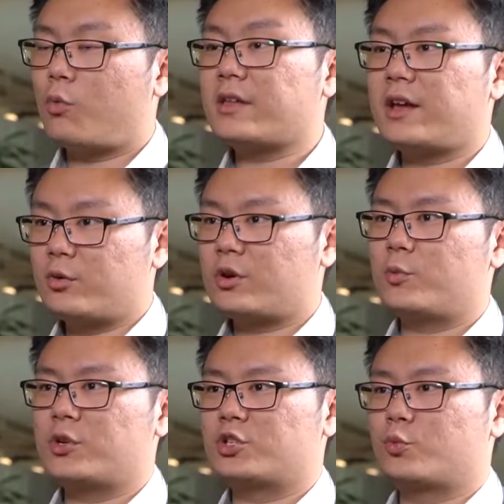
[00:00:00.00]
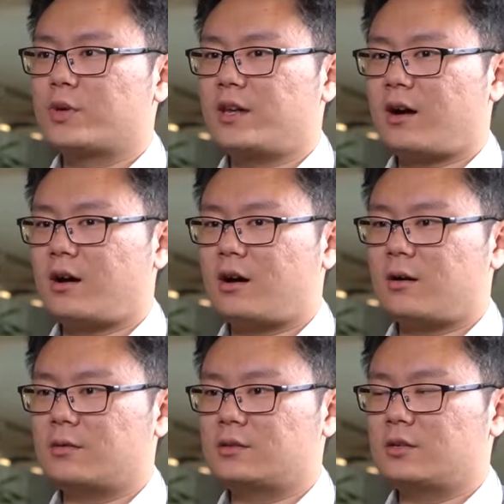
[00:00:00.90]
one area which we
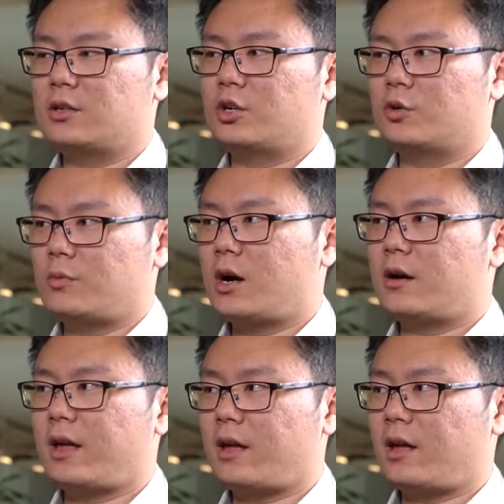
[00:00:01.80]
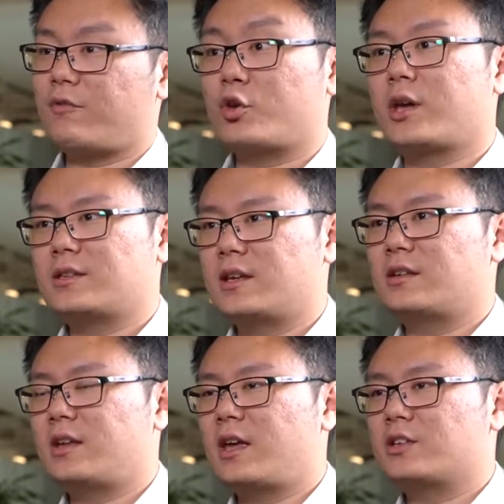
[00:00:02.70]
are, you know, uh,
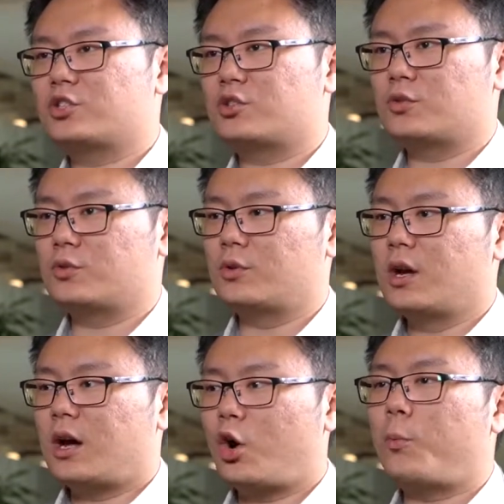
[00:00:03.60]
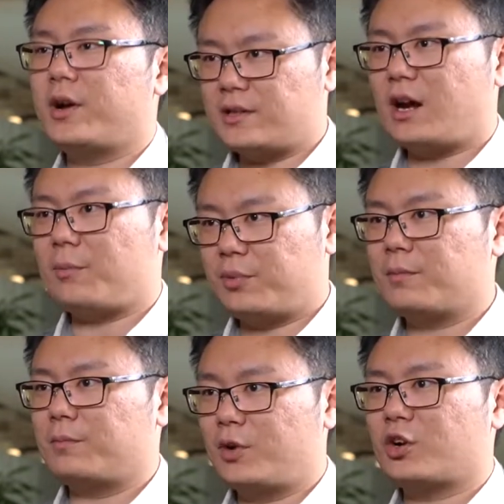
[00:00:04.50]
advocating is to open up
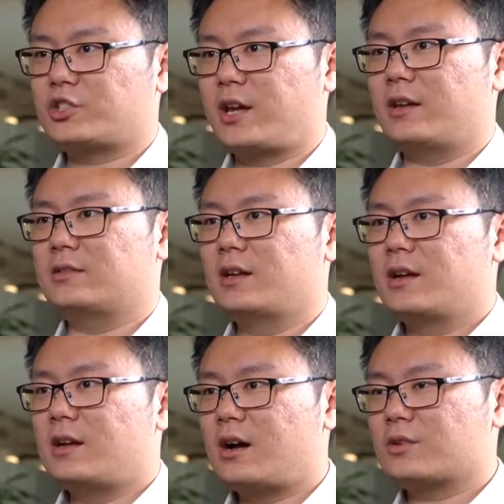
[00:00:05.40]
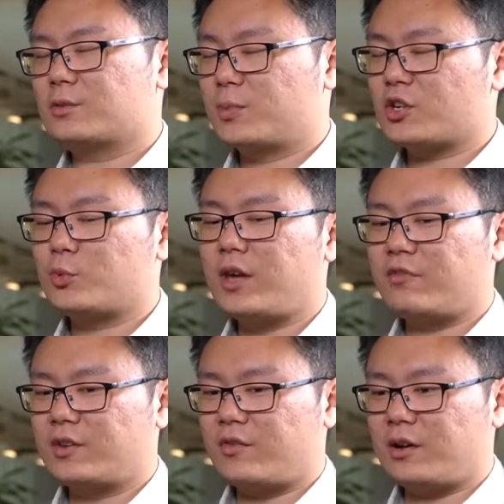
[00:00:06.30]
blockchain uh, because we have
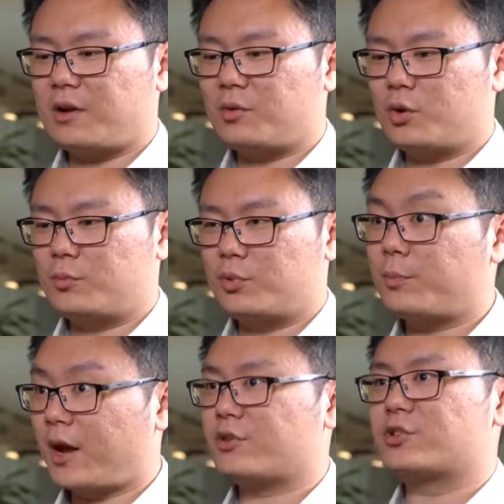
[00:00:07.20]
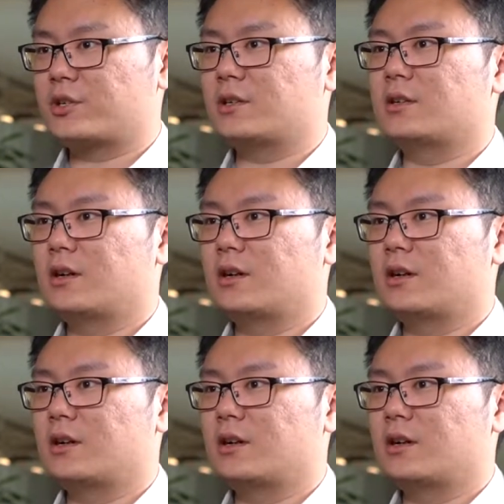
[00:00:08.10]
developed our own proprietary